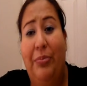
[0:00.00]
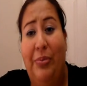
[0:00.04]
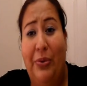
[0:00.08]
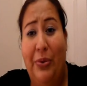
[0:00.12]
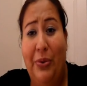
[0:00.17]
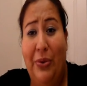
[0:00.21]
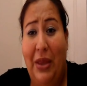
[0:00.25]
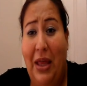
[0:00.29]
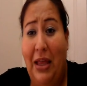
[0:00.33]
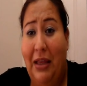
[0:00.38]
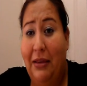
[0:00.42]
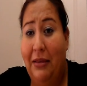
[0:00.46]

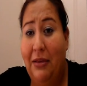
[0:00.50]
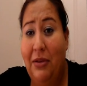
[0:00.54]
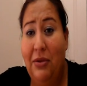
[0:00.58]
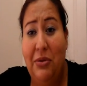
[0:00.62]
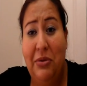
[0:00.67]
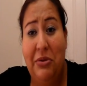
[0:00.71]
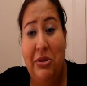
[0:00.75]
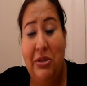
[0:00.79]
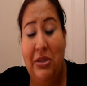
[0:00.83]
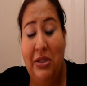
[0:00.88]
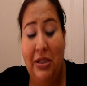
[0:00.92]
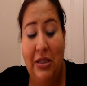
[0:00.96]
pull that
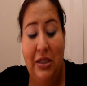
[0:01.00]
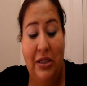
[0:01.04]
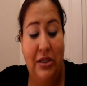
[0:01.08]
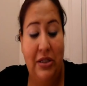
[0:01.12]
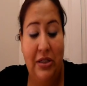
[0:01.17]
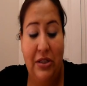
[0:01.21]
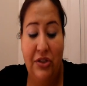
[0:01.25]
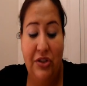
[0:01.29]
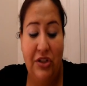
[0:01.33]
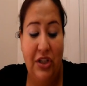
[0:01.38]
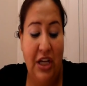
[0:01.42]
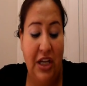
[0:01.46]
loose
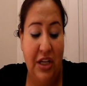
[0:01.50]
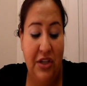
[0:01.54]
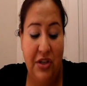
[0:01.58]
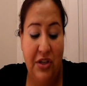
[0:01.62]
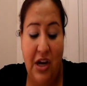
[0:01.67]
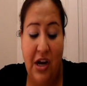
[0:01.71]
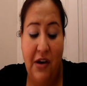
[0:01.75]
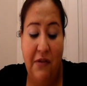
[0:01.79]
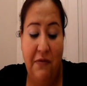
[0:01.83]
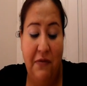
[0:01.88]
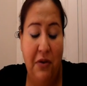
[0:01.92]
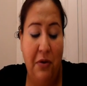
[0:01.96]
change
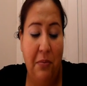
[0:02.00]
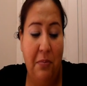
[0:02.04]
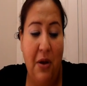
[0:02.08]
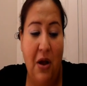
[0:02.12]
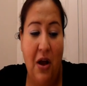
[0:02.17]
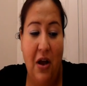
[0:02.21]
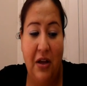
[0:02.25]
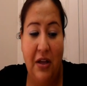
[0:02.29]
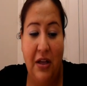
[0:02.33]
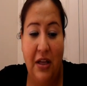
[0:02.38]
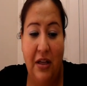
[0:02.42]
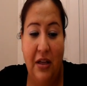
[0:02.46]
out of your
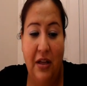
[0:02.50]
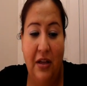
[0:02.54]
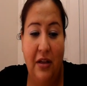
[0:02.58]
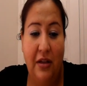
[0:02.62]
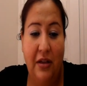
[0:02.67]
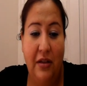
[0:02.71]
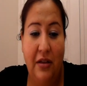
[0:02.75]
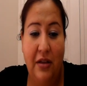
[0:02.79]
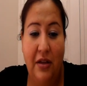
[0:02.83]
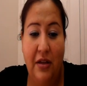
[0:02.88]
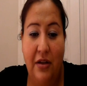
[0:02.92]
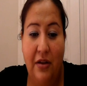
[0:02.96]

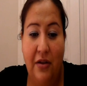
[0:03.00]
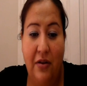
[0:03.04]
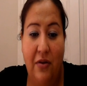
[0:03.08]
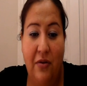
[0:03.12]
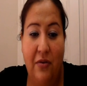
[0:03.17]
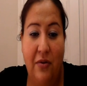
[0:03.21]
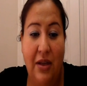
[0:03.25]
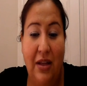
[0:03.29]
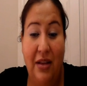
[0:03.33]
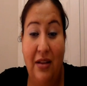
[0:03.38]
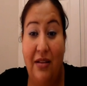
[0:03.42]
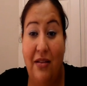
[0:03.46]
pocket, you
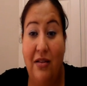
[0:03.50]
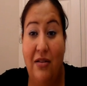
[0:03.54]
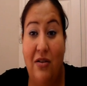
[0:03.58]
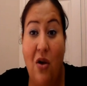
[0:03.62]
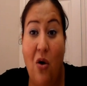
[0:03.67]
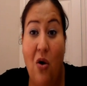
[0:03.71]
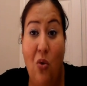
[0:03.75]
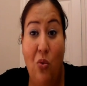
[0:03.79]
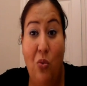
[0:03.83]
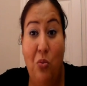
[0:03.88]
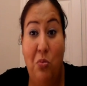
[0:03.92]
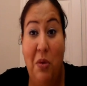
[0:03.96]
know, and
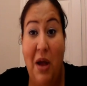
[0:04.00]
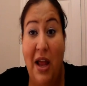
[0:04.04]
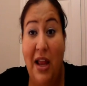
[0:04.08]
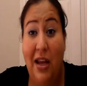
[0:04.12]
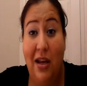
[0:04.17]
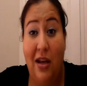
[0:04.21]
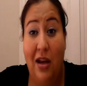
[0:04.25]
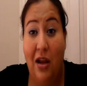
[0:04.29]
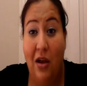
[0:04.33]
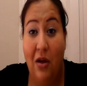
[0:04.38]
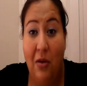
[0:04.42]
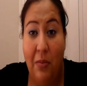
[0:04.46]
go buy
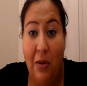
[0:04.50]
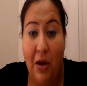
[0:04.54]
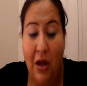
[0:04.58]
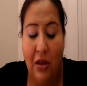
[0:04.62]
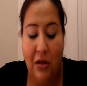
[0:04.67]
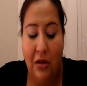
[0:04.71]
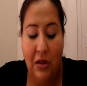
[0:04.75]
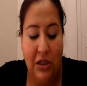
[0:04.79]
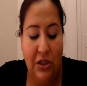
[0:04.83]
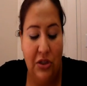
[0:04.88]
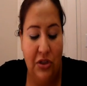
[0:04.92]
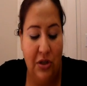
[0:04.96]
a nail
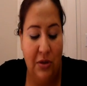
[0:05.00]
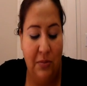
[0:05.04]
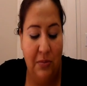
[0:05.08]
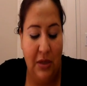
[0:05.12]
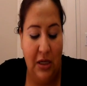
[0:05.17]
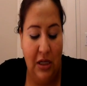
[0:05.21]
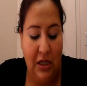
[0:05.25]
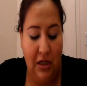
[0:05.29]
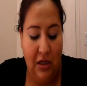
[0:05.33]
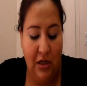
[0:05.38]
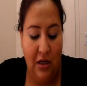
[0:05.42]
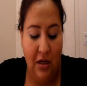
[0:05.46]
polish. I
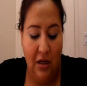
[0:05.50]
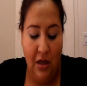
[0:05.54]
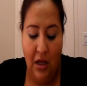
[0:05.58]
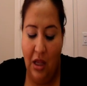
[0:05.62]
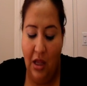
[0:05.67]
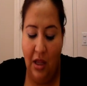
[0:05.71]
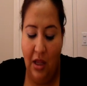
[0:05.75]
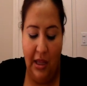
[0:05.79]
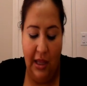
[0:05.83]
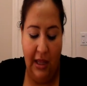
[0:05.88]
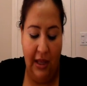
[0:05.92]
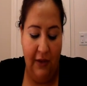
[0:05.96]
mean,
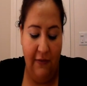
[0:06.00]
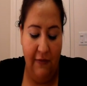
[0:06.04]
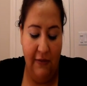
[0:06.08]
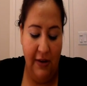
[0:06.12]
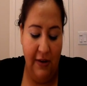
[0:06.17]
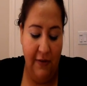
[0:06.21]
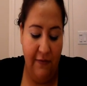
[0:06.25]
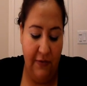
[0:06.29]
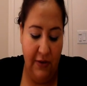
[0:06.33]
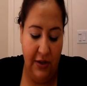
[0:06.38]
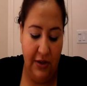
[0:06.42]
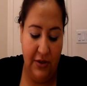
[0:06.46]
even
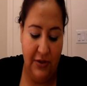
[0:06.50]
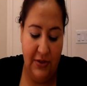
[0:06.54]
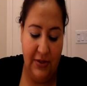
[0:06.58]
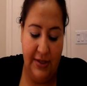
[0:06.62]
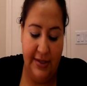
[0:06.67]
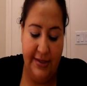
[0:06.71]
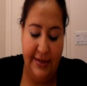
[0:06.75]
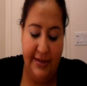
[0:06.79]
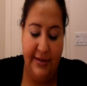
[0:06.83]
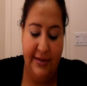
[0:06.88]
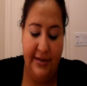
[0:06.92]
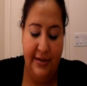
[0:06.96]
if it's
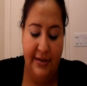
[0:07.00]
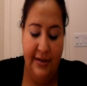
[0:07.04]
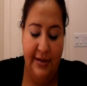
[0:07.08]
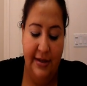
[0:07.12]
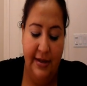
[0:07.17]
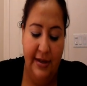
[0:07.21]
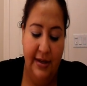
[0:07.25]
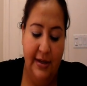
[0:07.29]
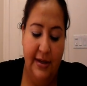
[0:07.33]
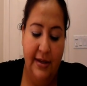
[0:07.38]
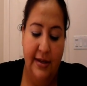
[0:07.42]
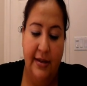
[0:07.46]
just,
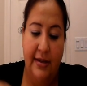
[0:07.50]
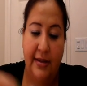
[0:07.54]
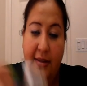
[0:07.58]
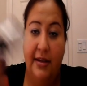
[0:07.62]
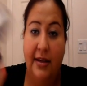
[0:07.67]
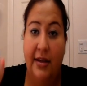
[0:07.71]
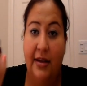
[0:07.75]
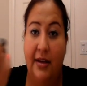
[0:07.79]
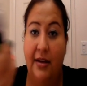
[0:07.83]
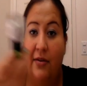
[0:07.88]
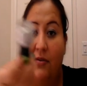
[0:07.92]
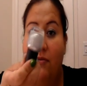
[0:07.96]

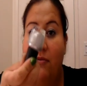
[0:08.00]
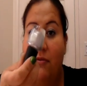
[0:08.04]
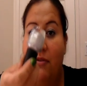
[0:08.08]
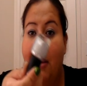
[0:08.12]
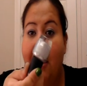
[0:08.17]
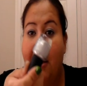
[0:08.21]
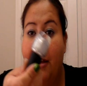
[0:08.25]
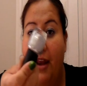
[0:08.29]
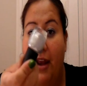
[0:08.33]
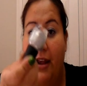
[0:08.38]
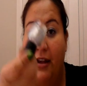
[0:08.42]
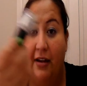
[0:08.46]
you know,
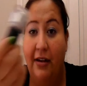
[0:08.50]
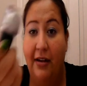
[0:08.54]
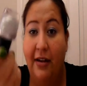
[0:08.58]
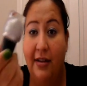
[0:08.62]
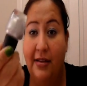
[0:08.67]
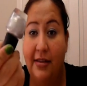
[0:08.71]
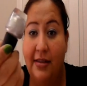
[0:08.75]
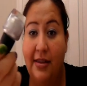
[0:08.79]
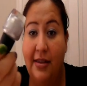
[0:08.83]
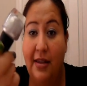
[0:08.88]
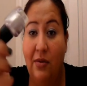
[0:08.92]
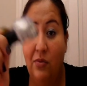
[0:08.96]
a
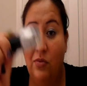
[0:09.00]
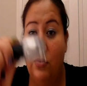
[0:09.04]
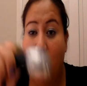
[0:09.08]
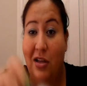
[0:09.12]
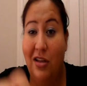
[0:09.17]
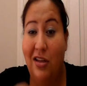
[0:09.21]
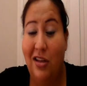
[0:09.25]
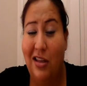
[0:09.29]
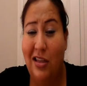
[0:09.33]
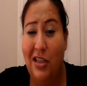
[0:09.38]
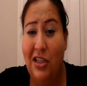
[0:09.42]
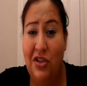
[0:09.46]
99 cent
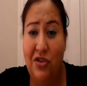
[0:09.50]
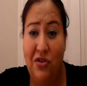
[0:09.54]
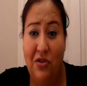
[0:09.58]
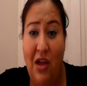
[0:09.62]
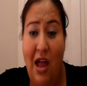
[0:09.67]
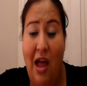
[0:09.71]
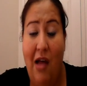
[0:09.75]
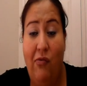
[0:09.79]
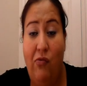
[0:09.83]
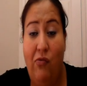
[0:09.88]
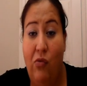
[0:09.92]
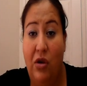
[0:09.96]
one, at least you'll
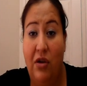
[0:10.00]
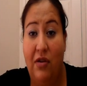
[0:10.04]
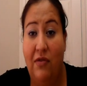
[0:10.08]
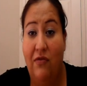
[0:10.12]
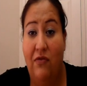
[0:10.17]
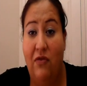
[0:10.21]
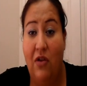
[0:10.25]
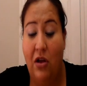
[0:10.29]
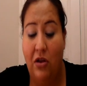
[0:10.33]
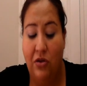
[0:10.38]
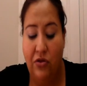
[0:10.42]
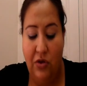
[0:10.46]
have one
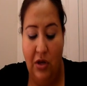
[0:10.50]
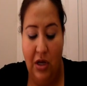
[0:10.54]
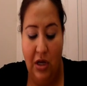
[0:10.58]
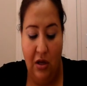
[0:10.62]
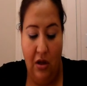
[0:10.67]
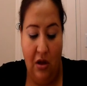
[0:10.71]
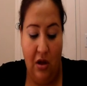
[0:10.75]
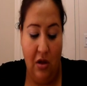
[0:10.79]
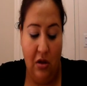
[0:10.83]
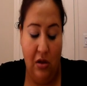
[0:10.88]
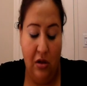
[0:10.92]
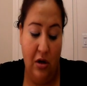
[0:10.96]
fall
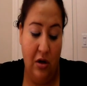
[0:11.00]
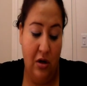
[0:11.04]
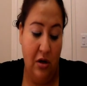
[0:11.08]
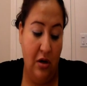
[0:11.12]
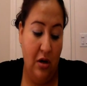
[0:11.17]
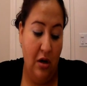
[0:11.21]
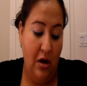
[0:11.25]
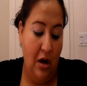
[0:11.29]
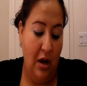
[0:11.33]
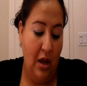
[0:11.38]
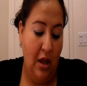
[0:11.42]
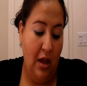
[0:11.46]
trend
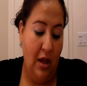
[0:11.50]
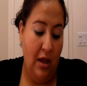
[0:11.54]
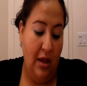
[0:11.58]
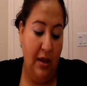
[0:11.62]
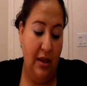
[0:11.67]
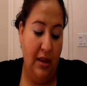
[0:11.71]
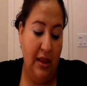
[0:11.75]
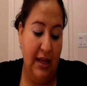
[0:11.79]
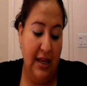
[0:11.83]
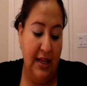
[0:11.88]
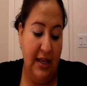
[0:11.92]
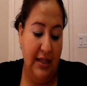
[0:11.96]
color.
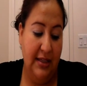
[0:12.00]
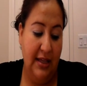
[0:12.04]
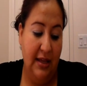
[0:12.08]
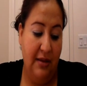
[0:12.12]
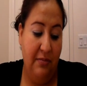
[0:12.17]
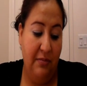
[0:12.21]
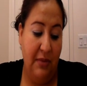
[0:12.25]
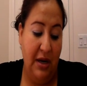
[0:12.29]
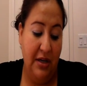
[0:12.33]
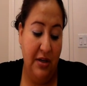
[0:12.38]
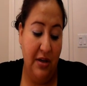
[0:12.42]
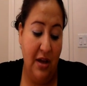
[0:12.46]
Like I
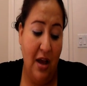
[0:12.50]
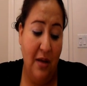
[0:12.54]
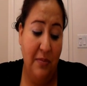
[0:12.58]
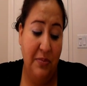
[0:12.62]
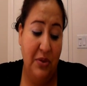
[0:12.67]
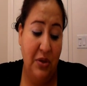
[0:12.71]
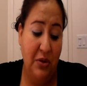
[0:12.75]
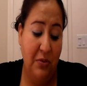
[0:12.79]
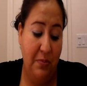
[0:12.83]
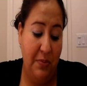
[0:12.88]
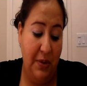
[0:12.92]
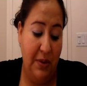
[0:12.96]
said, my
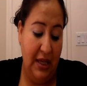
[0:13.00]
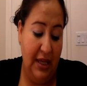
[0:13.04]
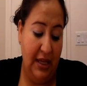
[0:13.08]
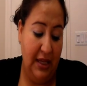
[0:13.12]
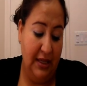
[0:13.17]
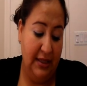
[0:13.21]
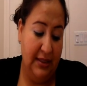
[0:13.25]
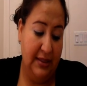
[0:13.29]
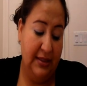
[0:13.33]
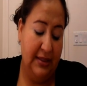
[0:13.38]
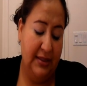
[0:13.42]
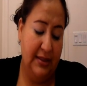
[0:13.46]
top 2
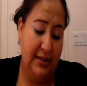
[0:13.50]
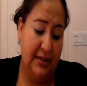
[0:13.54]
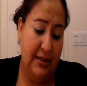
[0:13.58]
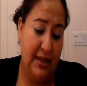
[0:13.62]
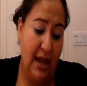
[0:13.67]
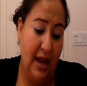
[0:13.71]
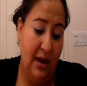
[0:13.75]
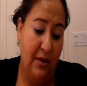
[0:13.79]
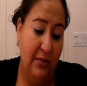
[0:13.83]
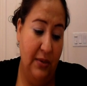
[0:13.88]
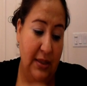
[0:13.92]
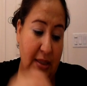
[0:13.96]
picks,
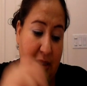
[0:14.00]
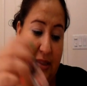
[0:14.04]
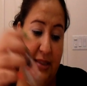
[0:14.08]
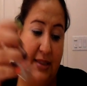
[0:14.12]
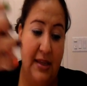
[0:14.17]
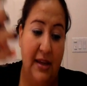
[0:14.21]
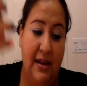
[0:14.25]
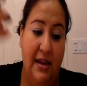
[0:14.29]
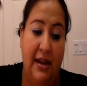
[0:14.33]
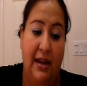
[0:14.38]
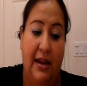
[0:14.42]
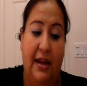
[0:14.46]
I would
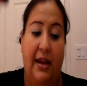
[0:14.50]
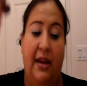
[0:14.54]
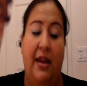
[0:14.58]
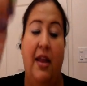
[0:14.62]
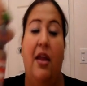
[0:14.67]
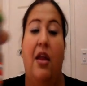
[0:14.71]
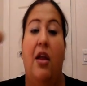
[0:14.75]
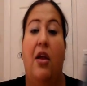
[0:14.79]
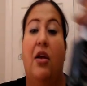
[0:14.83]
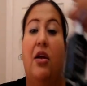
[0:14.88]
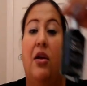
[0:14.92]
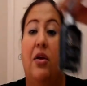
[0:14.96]
say,
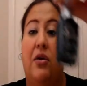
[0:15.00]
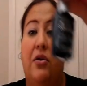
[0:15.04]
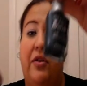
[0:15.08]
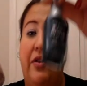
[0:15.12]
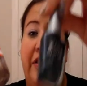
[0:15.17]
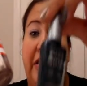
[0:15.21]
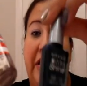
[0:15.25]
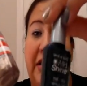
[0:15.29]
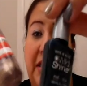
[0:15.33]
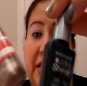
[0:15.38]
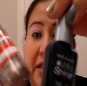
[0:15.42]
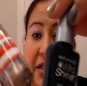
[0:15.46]
are
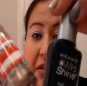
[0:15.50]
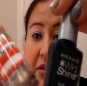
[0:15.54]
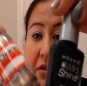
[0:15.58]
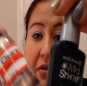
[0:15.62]
these